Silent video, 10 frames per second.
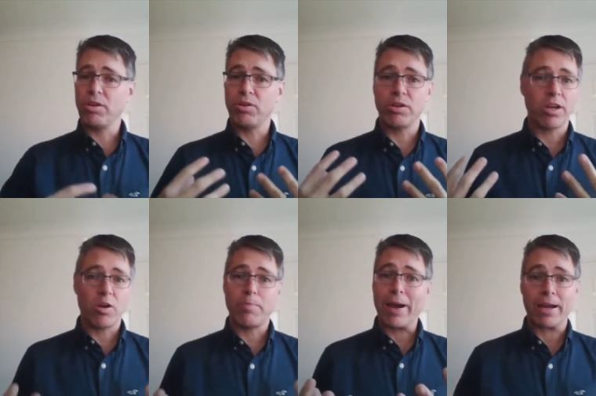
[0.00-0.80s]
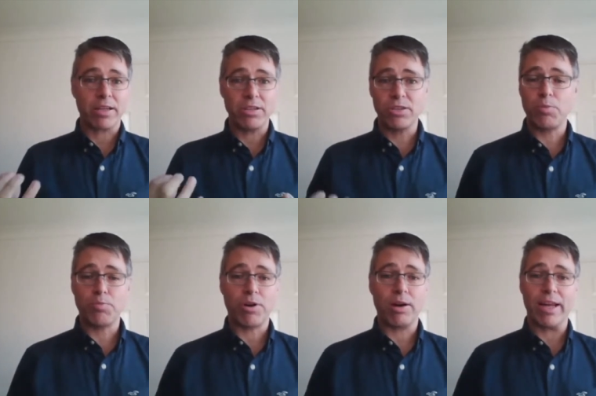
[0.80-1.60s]
you can go back and do
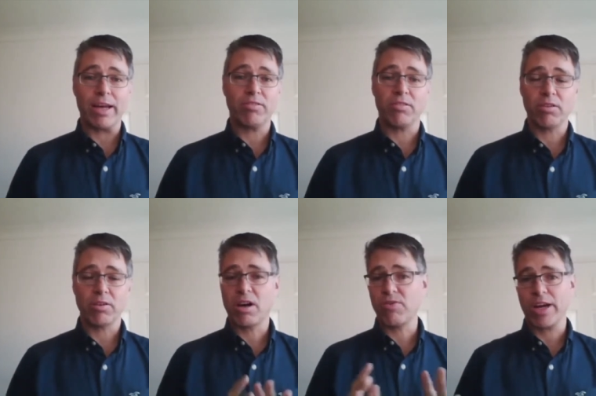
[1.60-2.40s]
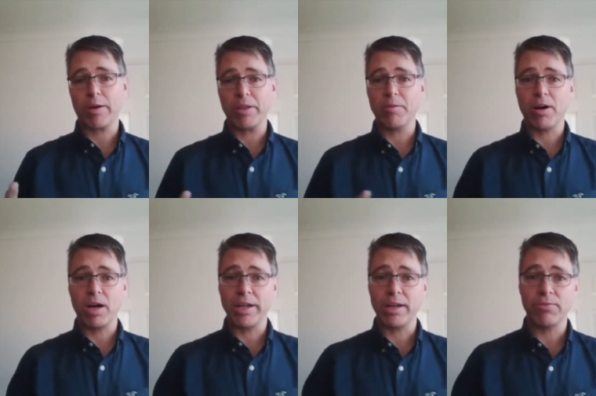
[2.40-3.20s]
private lessons. So I can't recommend them
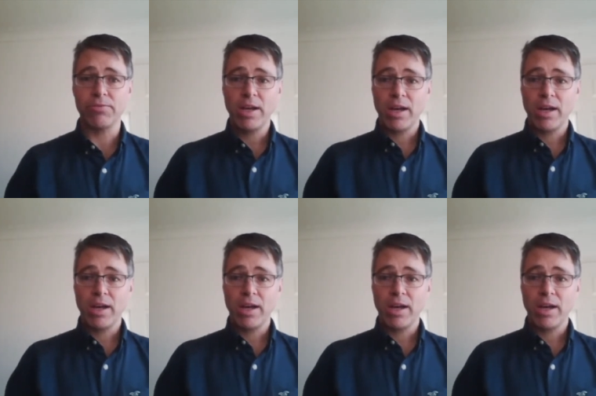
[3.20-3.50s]
highly enough.